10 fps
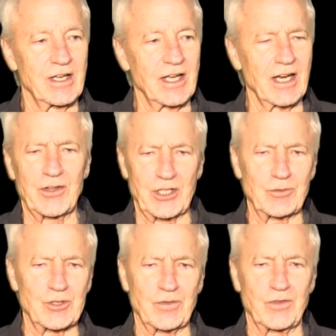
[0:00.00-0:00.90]
And I think
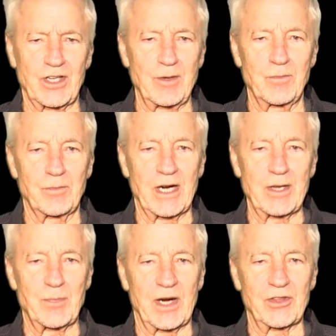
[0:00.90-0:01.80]
there was a funny
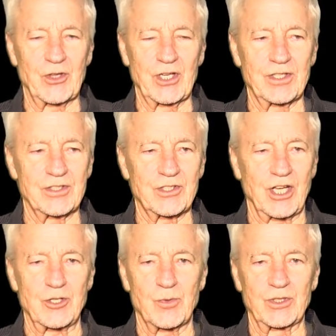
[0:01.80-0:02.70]
Monty Python
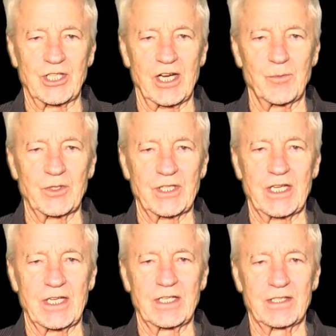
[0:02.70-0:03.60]
sketch one time when
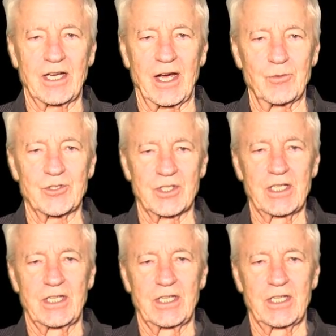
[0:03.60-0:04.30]
the guy was